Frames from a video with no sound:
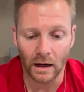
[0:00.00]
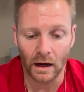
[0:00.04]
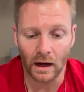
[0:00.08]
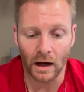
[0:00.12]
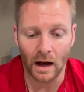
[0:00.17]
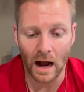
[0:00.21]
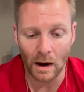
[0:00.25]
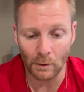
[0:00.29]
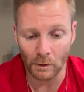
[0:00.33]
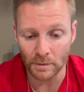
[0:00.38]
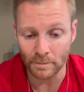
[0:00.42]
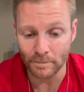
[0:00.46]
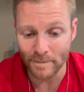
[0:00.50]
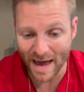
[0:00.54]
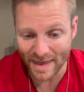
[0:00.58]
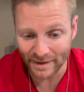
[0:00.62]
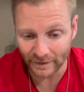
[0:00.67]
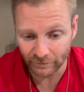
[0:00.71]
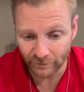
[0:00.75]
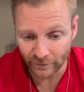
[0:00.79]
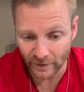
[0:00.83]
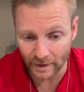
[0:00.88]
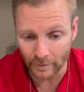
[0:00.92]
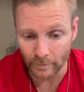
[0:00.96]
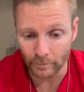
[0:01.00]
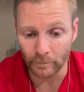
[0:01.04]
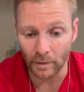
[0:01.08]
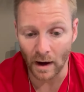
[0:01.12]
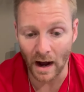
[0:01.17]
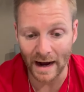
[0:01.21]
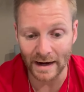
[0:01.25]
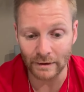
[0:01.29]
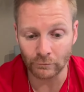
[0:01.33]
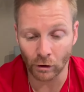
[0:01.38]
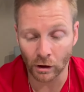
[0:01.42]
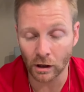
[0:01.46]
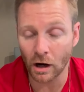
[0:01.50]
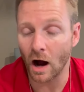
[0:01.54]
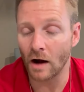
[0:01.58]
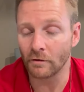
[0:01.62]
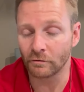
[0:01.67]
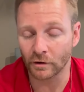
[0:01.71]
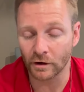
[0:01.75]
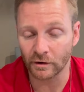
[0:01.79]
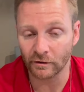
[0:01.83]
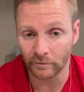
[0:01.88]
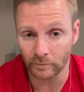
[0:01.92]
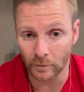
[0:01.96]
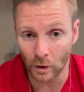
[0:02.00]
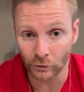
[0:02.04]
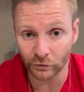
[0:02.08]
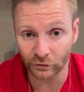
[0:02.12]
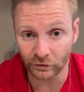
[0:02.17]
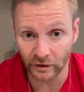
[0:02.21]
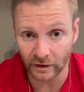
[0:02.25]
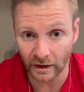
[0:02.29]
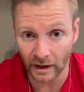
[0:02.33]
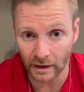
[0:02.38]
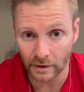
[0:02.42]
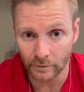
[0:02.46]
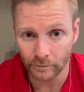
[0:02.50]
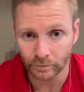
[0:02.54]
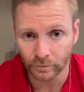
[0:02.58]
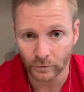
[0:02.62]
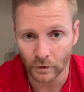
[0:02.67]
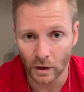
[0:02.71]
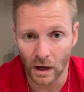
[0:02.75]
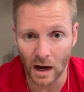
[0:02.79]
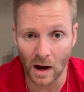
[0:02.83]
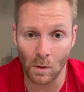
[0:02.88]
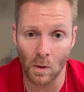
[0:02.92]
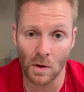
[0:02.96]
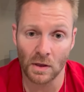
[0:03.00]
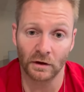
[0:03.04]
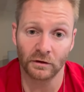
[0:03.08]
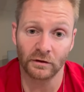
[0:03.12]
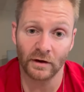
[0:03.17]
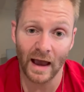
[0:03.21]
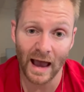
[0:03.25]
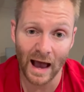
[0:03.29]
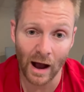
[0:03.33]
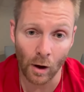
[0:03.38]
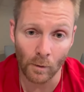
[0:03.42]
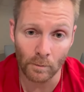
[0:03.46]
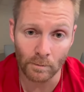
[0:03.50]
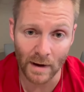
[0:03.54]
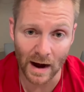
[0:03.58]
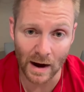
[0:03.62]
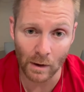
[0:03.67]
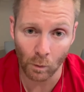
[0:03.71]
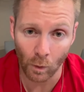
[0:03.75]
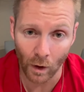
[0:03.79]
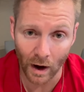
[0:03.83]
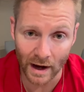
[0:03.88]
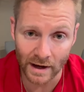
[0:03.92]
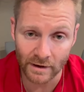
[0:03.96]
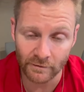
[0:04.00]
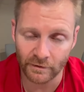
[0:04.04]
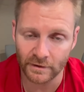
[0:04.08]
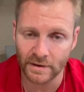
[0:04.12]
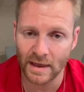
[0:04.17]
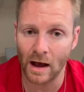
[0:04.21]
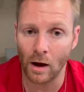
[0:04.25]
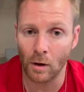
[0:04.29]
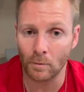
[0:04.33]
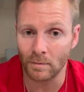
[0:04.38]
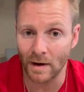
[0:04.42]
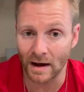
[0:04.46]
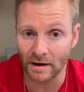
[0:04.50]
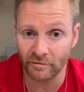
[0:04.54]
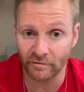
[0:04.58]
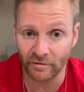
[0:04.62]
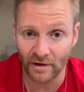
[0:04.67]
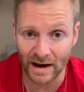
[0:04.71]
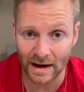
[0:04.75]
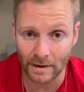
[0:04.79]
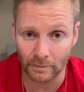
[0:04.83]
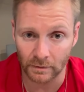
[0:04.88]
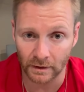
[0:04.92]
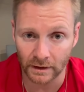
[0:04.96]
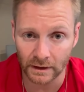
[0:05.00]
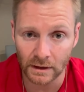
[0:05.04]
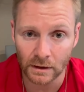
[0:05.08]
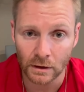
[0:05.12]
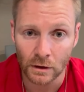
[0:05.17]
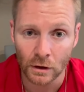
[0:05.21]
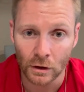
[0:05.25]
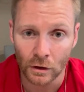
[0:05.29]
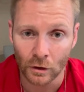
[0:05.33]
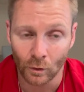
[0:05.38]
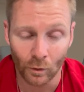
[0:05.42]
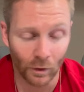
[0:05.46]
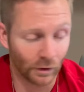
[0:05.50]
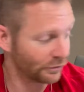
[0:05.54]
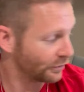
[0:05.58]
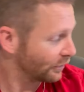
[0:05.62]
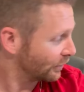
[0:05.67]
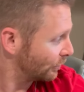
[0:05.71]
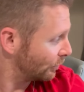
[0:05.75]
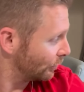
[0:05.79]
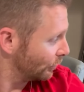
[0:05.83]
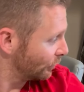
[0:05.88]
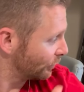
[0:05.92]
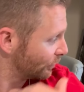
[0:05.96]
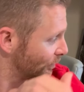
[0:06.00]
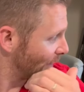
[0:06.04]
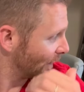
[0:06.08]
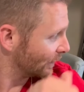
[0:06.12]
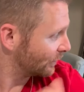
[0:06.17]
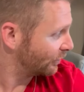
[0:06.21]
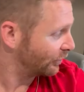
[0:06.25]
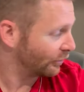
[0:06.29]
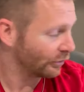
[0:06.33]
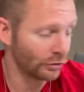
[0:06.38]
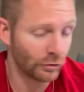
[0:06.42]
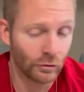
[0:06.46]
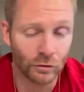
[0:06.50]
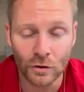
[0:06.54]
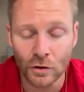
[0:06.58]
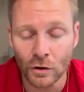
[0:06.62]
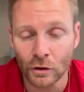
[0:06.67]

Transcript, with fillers: I would benefit by recovering from OCD. I wanted to help my wife and help my family which includes my two